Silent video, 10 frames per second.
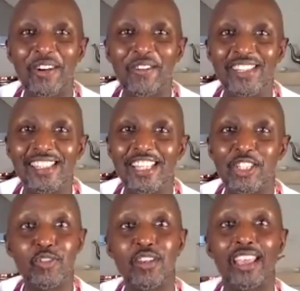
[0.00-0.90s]

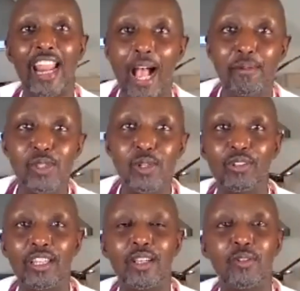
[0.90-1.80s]
conversation, you can
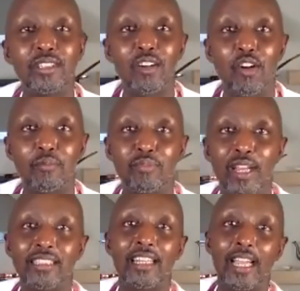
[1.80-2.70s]
absolutely cook the
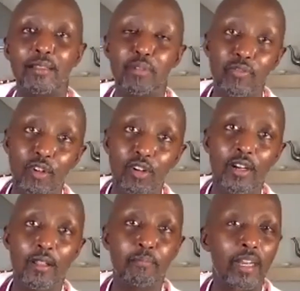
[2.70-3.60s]
cornbread the night before,
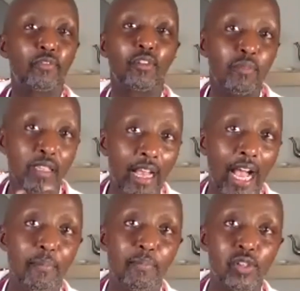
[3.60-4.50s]
but for me,
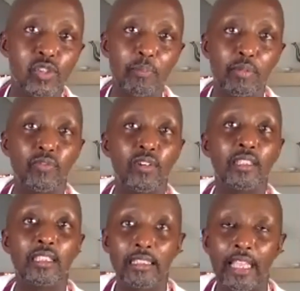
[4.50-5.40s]
I personally
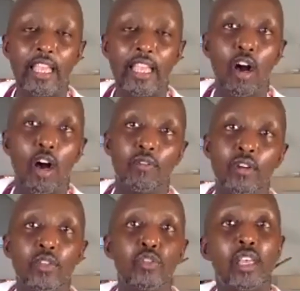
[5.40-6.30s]
prefer the day of.
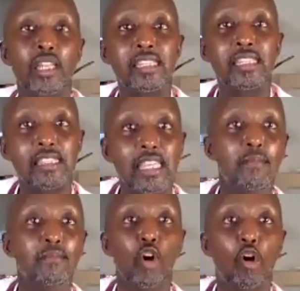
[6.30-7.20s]
You can
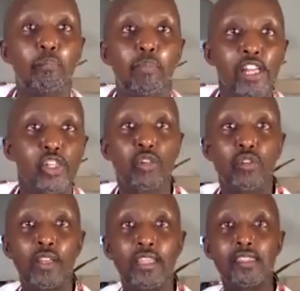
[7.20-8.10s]
steam or blanch your
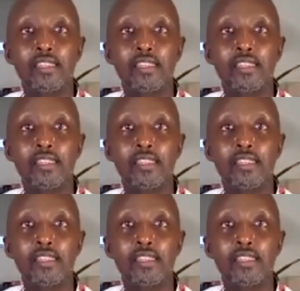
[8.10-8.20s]
greens